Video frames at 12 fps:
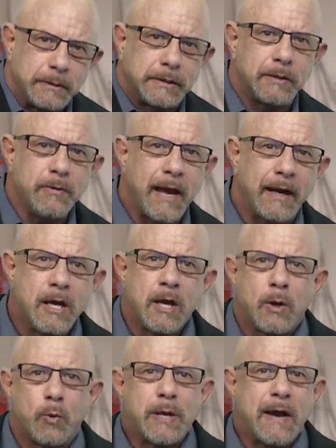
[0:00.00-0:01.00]
But to do that,
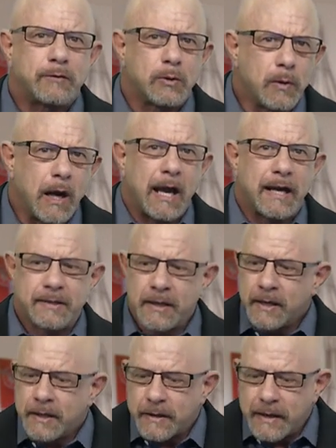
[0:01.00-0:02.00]
we have to
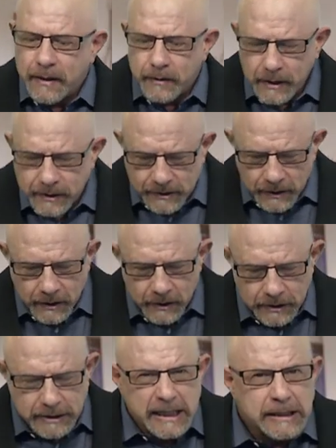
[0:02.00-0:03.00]
realize that this
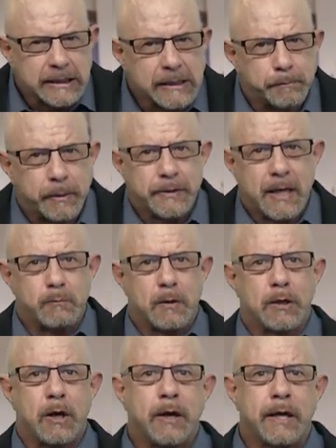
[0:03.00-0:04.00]
discipline that
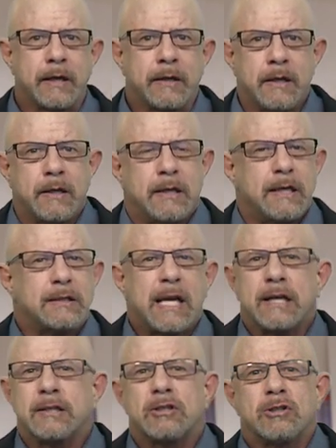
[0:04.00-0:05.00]
we're learning,
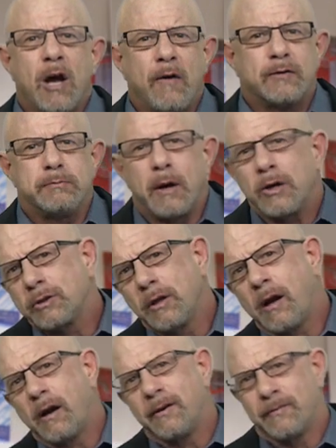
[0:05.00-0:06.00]
it's like a soft
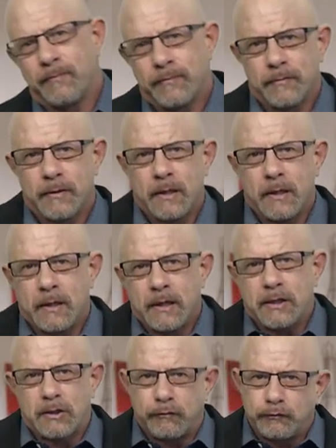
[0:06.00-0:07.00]
martial art.
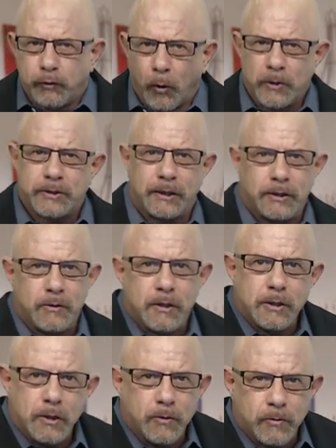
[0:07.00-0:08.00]
It's a force that you
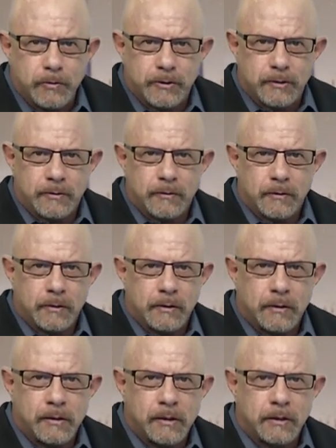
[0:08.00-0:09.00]
can use
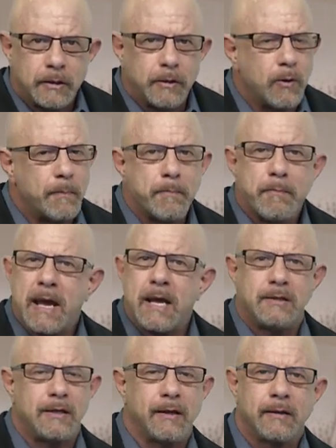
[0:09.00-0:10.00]
to do
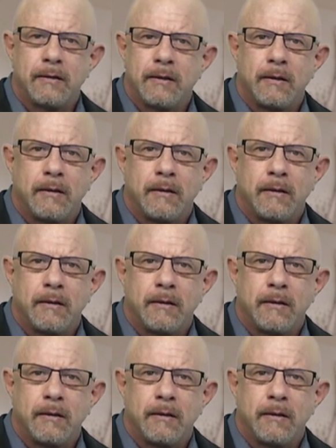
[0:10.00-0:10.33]
amazing,